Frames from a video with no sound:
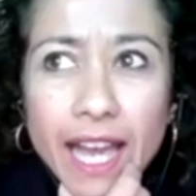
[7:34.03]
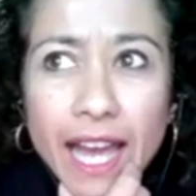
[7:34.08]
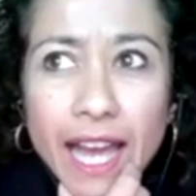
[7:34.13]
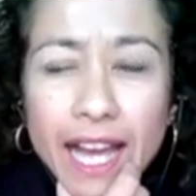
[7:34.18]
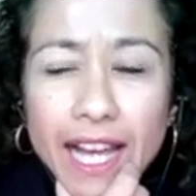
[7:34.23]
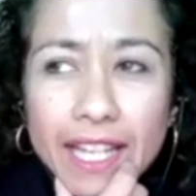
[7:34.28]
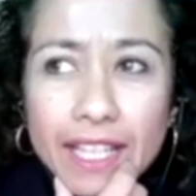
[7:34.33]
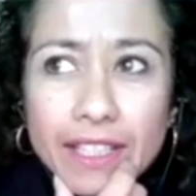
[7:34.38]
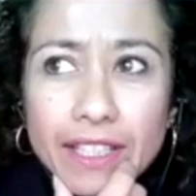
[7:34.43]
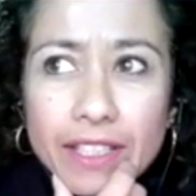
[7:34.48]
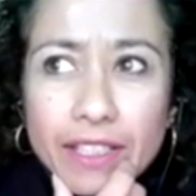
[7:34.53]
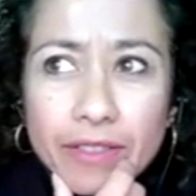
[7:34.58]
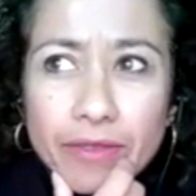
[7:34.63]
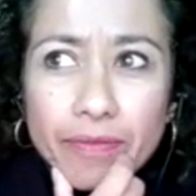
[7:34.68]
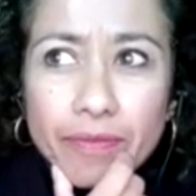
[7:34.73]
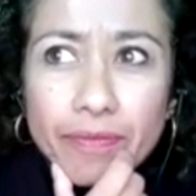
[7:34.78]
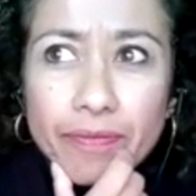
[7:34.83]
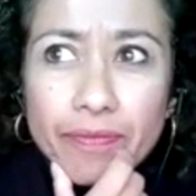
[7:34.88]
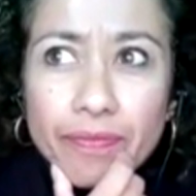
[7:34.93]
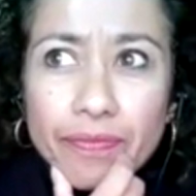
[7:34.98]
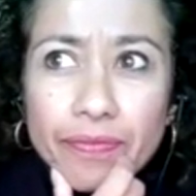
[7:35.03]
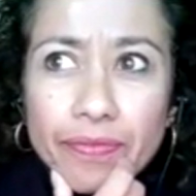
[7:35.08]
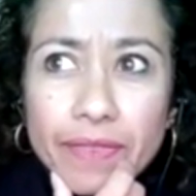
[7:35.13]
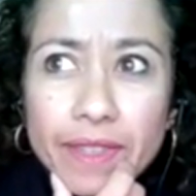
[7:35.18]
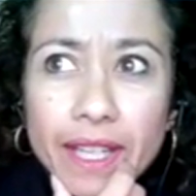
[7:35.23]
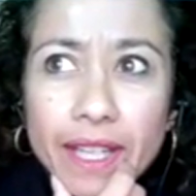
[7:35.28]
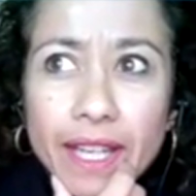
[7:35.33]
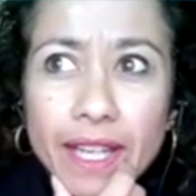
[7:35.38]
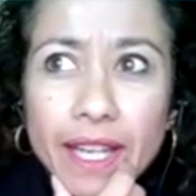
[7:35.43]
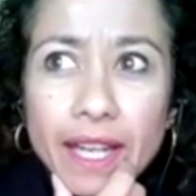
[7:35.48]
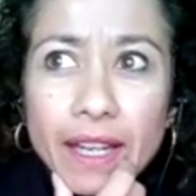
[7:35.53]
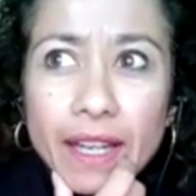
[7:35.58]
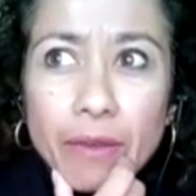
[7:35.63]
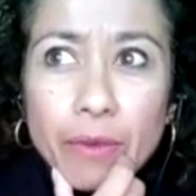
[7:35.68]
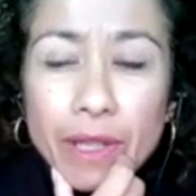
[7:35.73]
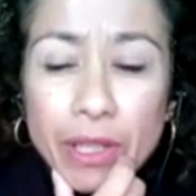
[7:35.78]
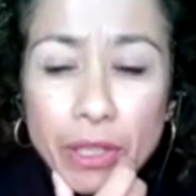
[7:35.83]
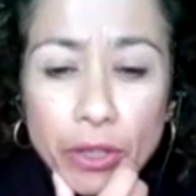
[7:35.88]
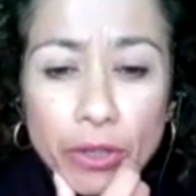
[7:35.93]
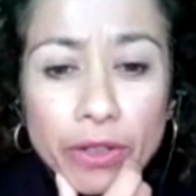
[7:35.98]
And
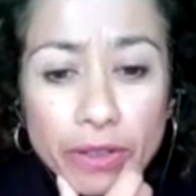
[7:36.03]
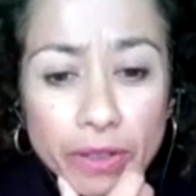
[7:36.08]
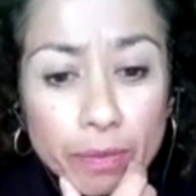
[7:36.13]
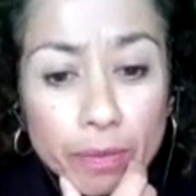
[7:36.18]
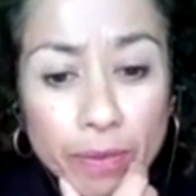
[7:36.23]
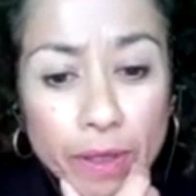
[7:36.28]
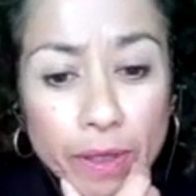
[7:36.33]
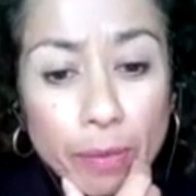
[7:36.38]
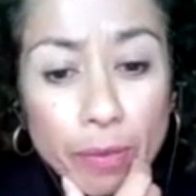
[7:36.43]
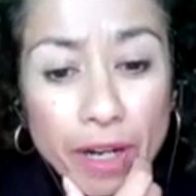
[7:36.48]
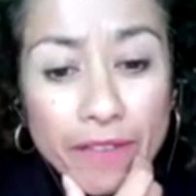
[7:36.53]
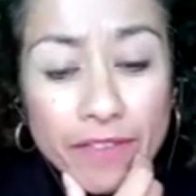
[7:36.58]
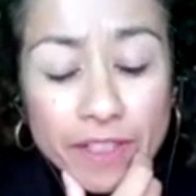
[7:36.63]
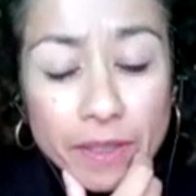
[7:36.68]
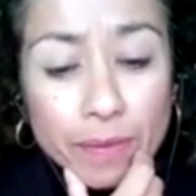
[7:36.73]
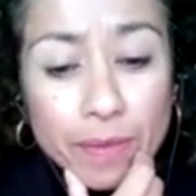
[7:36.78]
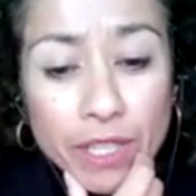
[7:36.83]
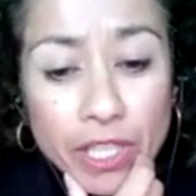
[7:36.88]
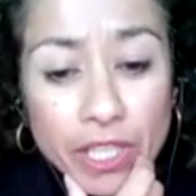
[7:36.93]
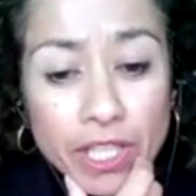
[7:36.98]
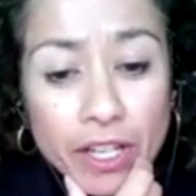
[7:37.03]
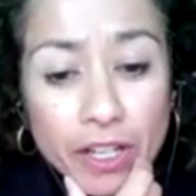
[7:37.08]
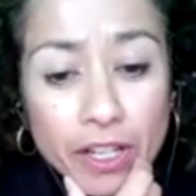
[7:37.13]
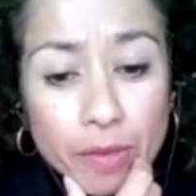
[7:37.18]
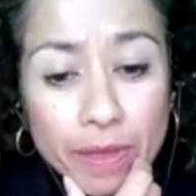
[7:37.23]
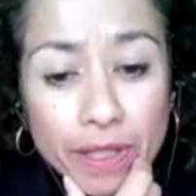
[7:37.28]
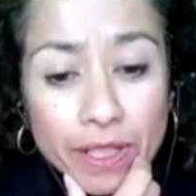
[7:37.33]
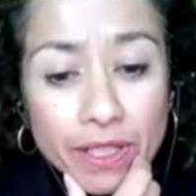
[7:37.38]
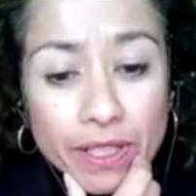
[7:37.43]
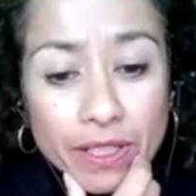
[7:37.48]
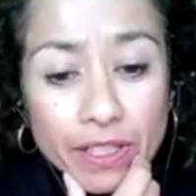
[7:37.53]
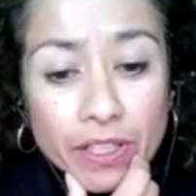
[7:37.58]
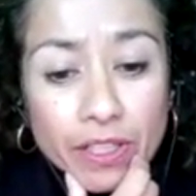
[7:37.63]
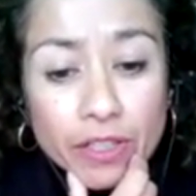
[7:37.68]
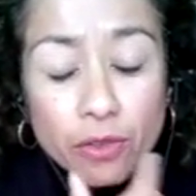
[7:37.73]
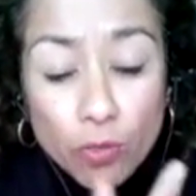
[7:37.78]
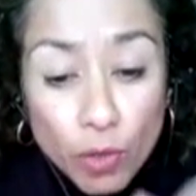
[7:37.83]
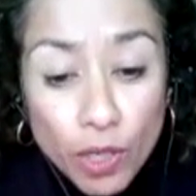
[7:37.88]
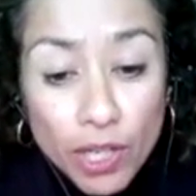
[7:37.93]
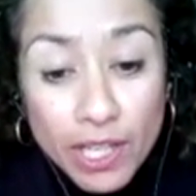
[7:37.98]
we got a private speech therapist
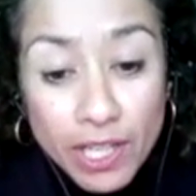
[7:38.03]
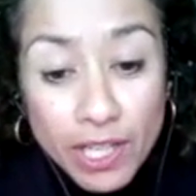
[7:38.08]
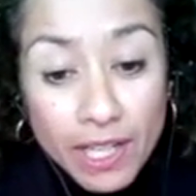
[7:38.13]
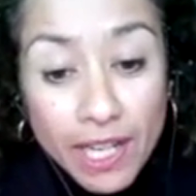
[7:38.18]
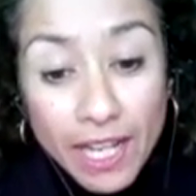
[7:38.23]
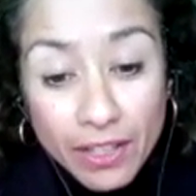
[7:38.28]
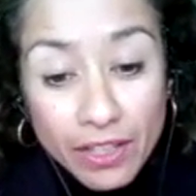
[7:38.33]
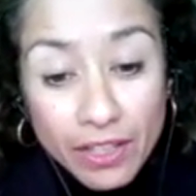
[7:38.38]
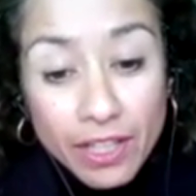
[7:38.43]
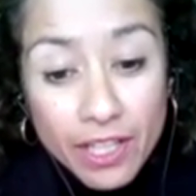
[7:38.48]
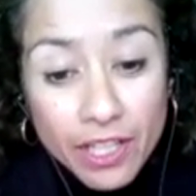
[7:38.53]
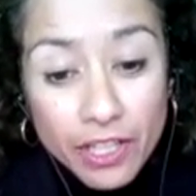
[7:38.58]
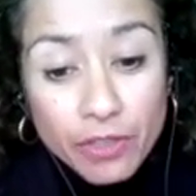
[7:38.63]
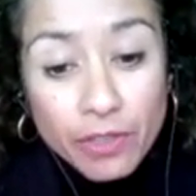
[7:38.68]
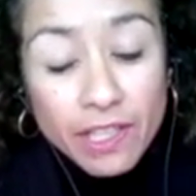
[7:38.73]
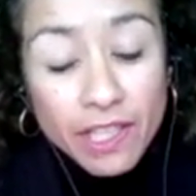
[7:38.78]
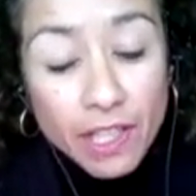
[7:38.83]
who working at the nursery,